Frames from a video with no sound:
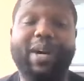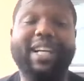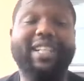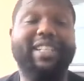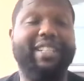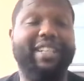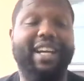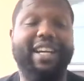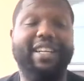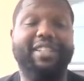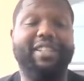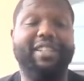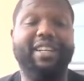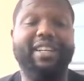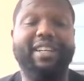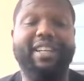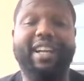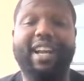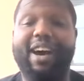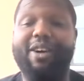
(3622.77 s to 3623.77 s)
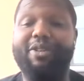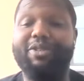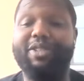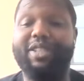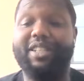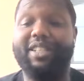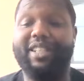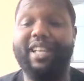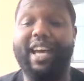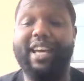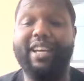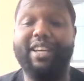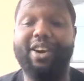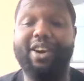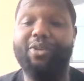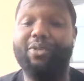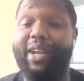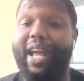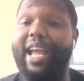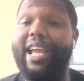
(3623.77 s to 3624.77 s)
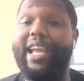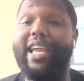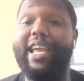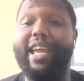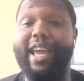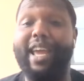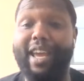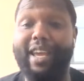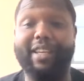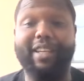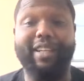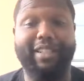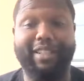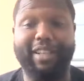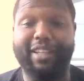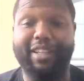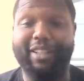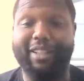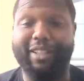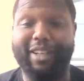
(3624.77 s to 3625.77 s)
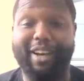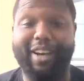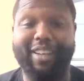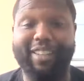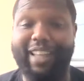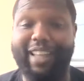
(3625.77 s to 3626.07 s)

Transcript: watching that shit, and I was just like, yo, they hitting each other, dog.